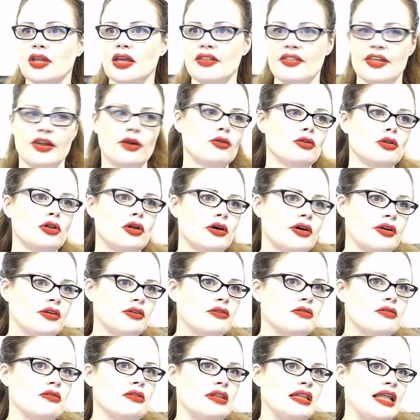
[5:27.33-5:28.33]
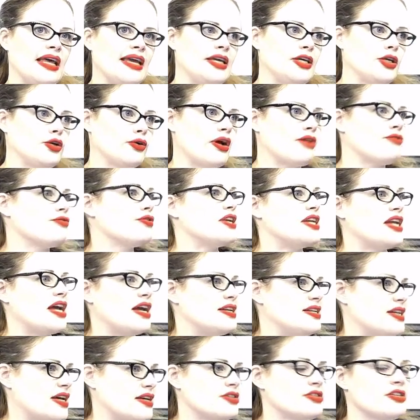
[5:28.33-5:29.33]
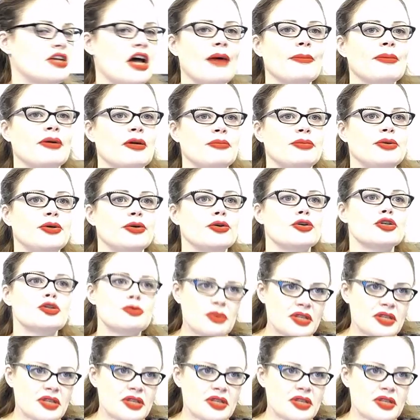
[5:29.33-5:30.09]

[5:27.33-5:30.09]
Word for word: They don't look like your everyday desktop computers,